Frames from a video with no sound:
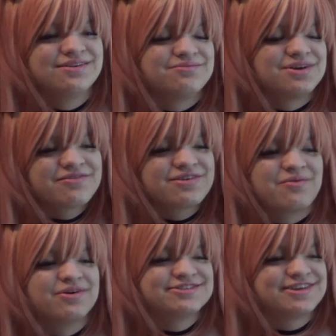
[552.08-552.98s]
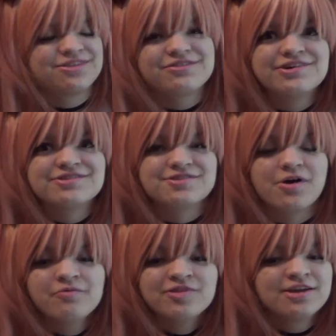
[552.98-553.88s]
whenever that was, like 3 years
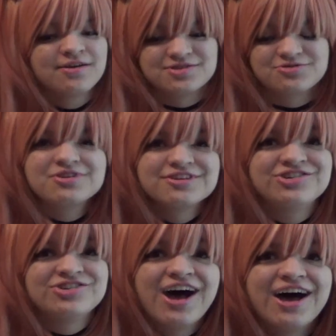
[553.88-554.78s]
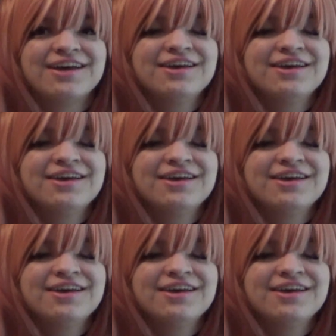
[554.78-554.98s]
ago, I was really shy.